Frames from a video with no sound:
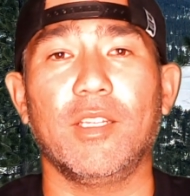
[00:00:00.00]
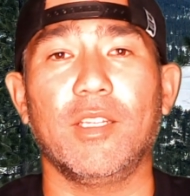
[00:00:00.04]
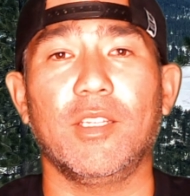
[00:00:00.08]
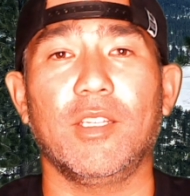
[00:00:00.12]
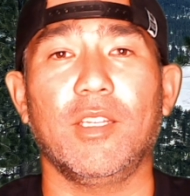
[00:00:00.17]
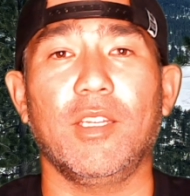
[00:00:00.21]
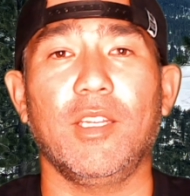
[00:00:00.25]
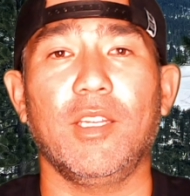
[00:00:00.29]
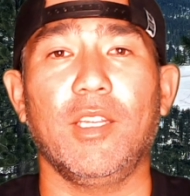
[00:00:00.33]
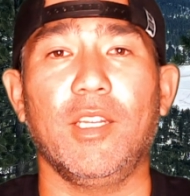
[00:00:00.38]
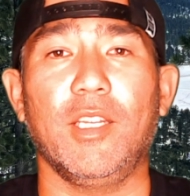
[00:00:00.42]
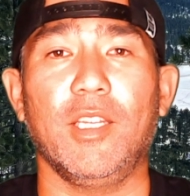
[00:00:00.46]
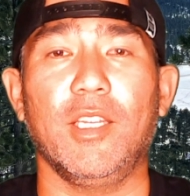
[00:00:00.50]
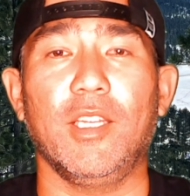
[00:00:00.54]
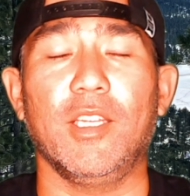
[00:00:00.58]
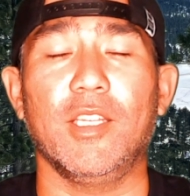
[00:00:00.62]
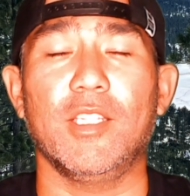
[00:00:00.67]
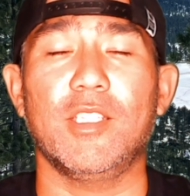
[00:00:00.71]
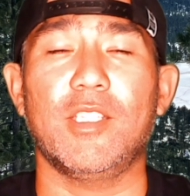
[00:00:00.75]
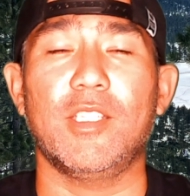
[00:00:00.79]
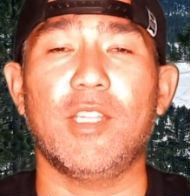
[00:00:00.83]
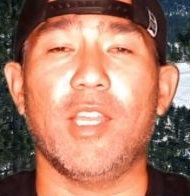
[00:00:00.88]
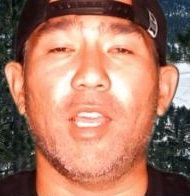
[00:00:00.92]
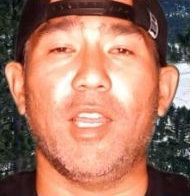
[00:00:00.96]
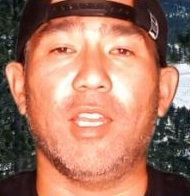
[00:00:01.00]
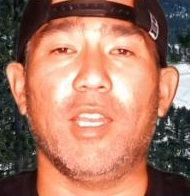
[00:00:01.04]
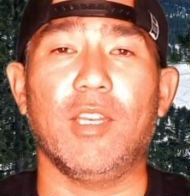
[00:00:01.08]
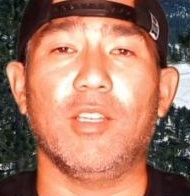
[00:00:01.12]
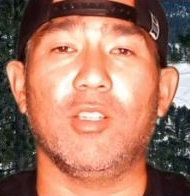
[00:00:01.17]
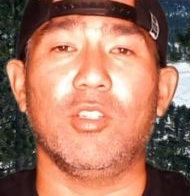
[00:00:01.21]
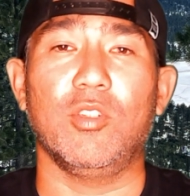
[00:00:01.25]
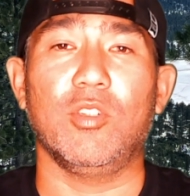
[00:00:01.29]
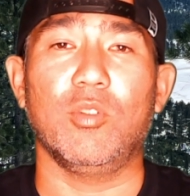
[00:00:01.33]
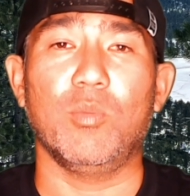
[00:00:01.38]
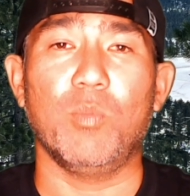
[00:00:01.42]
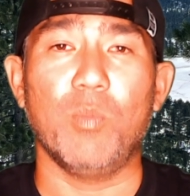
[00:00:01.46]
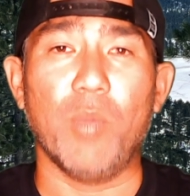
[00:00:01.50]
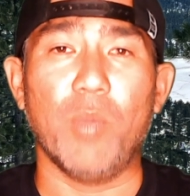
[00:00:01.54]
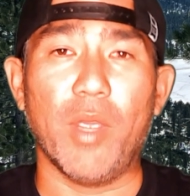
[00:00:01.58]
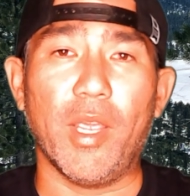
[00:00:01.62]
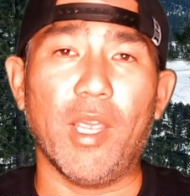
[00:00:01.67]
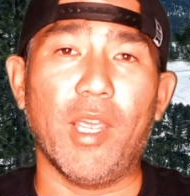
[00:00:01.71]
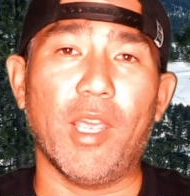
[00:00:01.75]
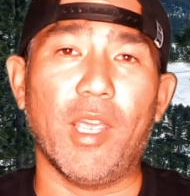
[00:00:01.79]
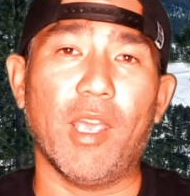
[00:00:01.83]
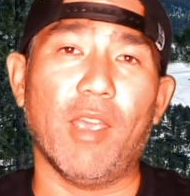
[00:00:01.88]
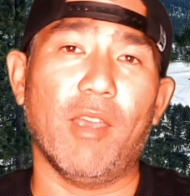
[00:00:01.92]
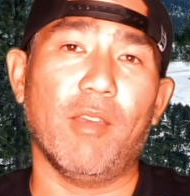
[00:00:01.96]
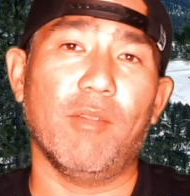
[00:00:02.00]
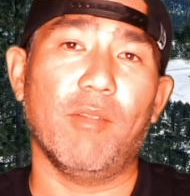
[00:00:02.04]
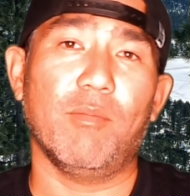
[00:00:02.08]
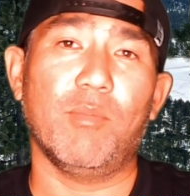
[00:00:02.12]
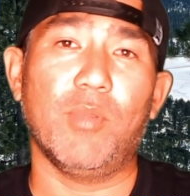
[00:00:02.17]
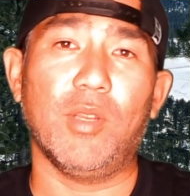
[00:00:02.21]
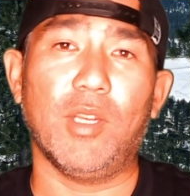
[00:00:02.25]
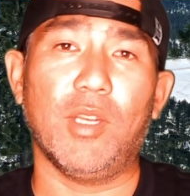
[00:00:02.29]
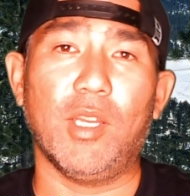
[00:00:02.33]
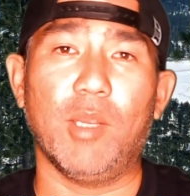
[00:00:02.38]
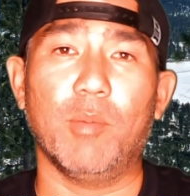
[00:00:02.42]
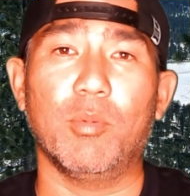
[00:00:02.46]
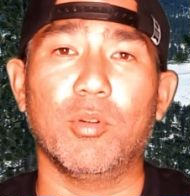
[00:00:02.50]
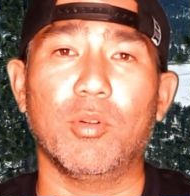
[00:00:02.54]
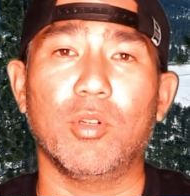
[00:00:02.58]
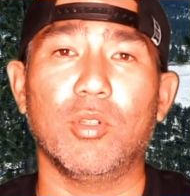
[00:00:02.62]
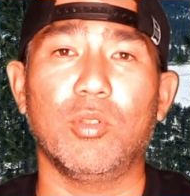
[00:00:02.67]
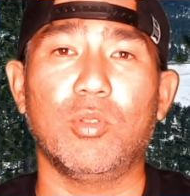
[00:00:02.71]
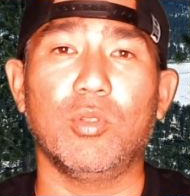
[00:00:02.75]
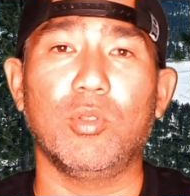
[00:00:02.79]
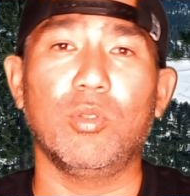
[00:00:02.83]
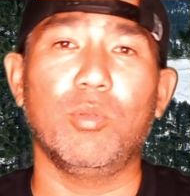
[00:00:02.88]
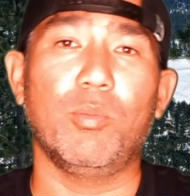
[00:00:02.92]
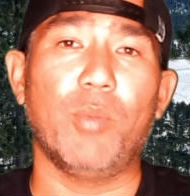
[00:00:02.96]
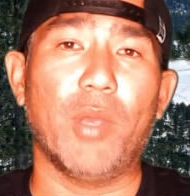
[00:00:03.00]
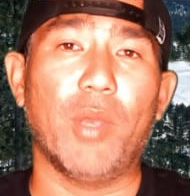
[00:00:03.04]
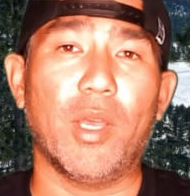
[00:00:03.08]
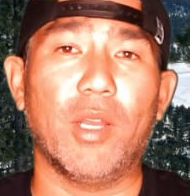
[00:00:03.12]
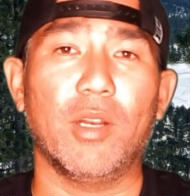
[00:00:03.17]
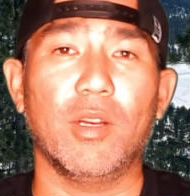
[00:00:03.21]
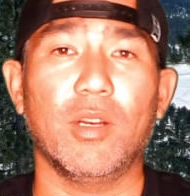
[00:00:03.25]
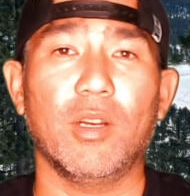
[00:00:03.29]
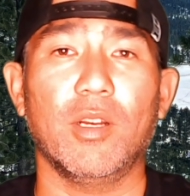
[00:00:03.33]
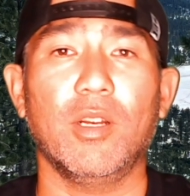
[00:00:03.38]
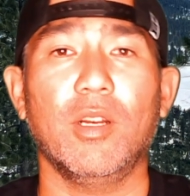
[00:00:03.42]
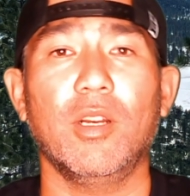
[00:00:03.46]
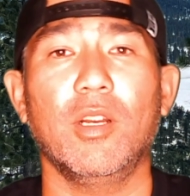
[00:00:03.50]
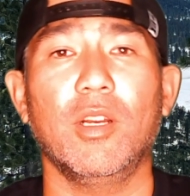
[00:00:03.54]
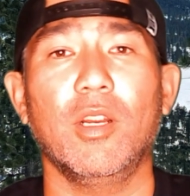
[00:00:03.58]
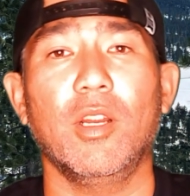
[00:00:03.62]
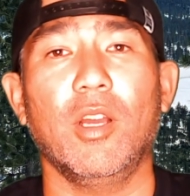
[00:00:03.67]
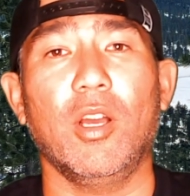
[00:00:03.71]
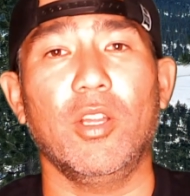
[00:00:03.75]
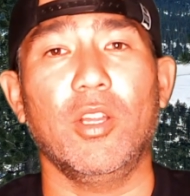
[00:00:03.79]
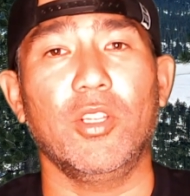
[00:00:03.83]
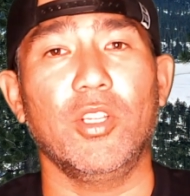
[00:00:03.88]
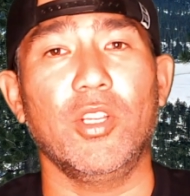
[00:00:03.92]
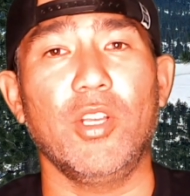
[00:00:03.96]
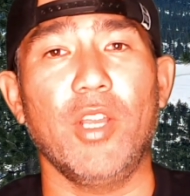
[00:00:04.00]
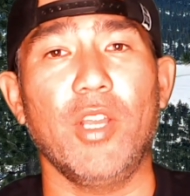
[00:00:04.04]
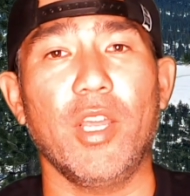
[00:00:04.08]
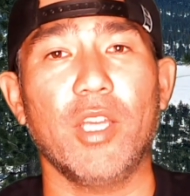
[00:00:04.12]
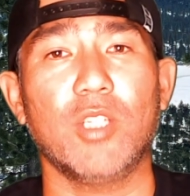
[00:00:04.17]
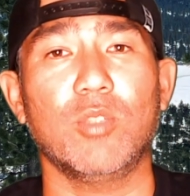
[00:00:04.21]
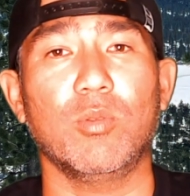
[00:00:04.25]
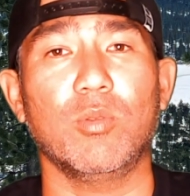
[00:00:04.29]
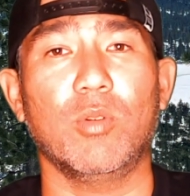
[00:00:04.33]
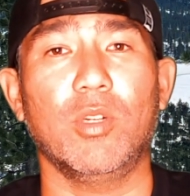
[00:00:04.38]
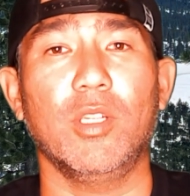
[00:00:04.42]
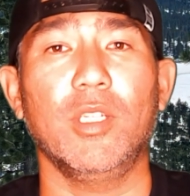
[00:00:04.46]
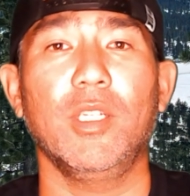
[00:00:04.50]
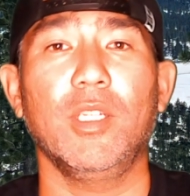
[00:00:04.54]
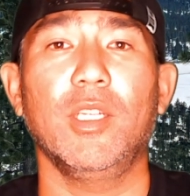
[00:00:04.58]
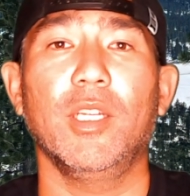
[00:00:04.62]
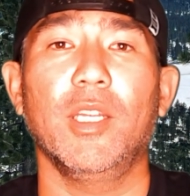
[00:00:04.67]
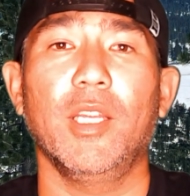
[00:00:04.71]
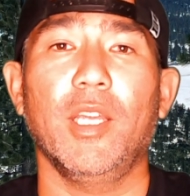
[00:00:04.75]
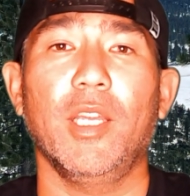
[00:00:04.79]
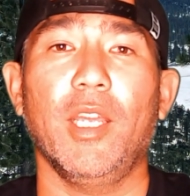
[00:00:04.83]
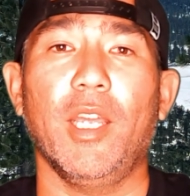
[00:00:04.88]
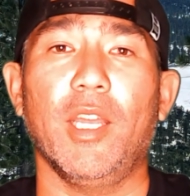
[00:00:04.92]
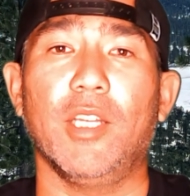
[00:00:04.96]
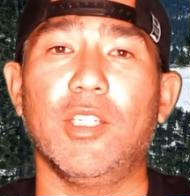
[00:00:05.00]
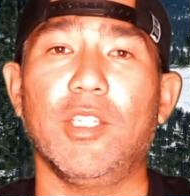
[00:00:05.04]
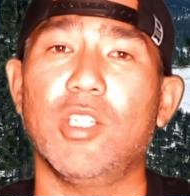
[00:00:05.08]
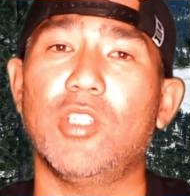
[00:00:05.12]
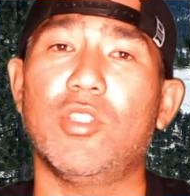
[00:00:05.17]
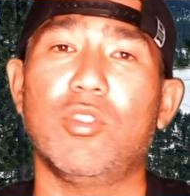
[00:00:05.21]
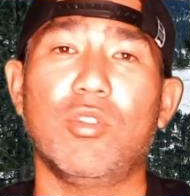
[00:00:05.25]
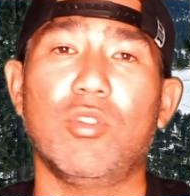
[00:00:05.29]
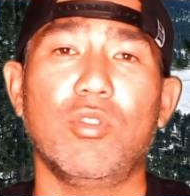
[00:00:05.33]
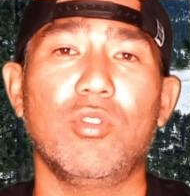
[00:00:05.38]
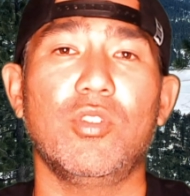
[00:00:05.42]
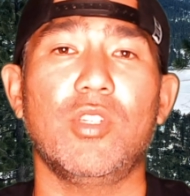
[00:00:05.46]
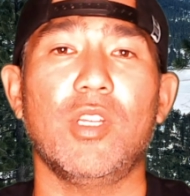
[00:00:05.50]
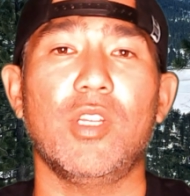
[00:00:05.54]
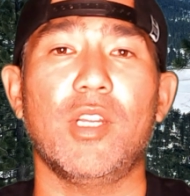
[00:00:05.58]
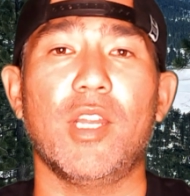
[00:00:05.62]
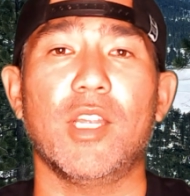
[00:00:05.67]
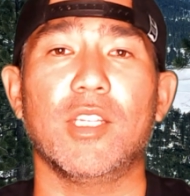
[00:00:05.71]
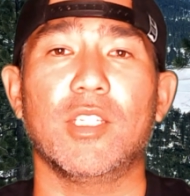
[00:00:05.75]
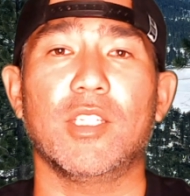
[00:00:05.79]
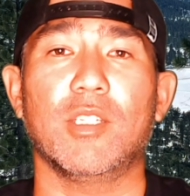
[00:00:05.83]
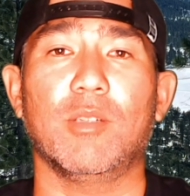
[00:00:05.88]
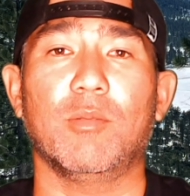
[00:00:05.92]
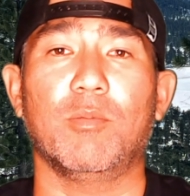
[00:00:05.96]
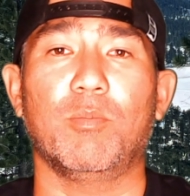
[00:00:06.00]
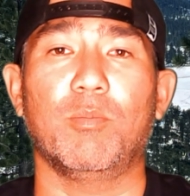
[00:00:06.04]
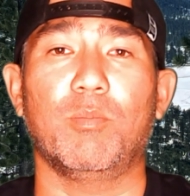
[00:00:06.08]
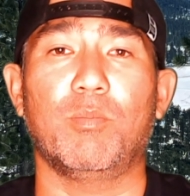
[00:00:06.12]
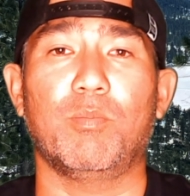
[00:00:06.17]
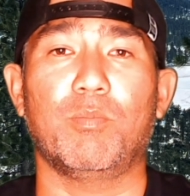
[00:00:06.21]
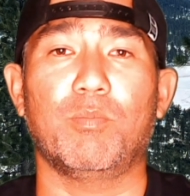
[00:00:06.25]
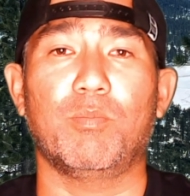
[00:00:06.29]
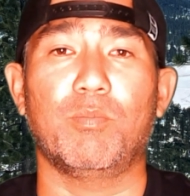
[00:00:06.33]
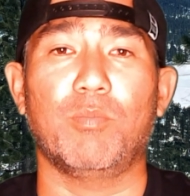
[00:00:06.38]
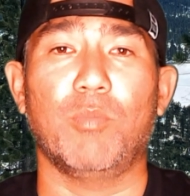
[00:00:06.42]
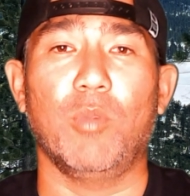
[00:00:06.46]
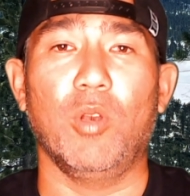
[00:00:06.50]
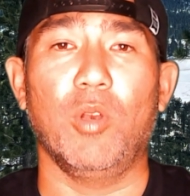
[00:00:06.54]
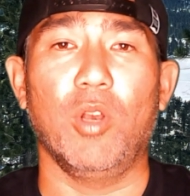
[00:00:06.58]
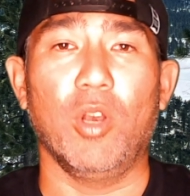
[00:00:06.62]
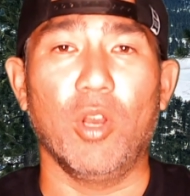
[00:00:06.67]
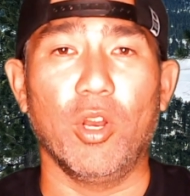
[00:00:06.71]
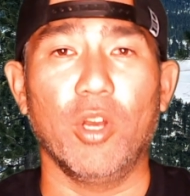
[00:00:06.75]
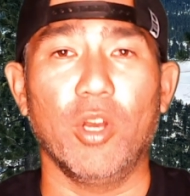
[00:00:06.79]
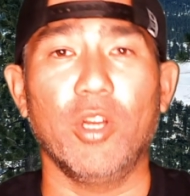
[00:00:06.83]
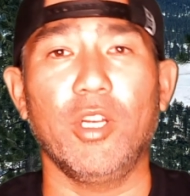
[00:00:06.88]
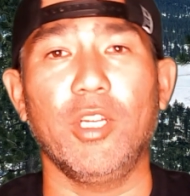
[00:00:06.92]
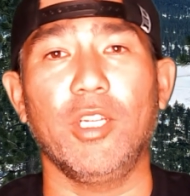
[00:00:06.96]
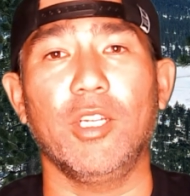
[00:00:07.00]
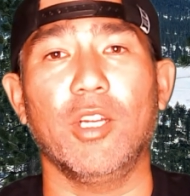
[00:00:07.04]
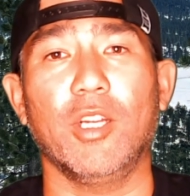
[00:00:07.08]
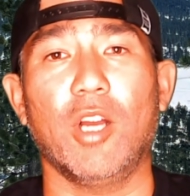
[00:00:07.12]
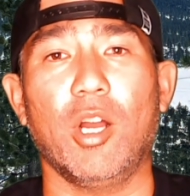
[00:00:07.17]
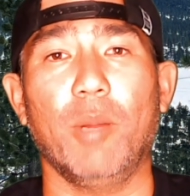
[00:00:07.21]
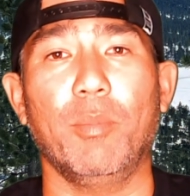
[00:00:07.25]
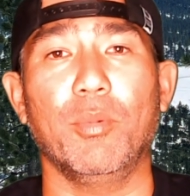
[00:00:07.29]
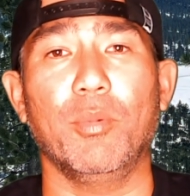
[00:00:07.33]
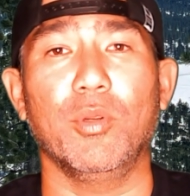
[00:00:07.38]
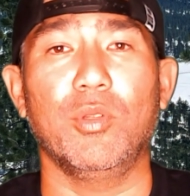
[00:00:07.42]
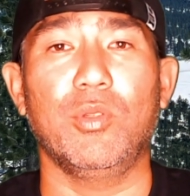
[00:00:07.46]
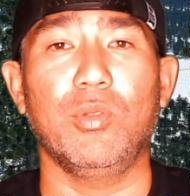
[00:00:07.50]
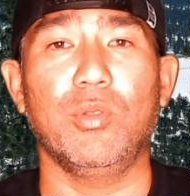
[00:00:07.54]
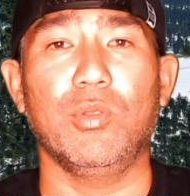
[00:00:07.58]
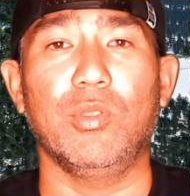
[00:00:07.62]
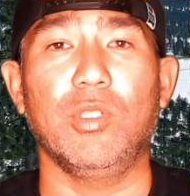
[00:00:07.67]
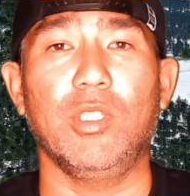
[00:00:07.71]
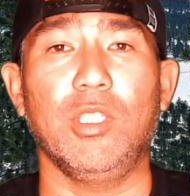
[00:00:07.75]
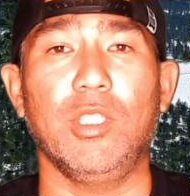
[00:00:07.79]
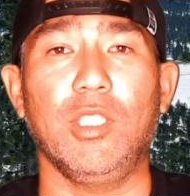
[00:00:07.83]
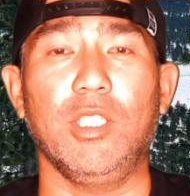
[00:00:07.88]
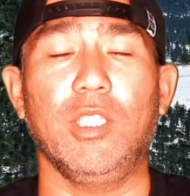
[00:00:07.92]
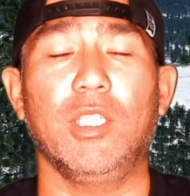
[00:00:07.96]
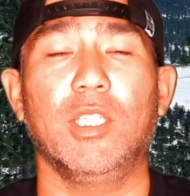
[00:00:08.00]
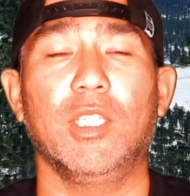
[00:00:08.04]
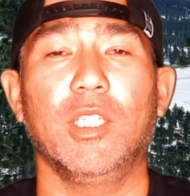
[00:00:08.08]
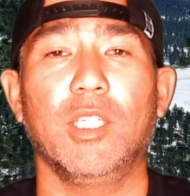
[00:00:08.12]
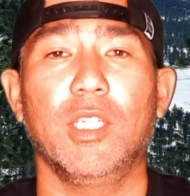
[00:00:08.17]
it is that you may have been able to do better on the next one, and just use it as a learning opportunity,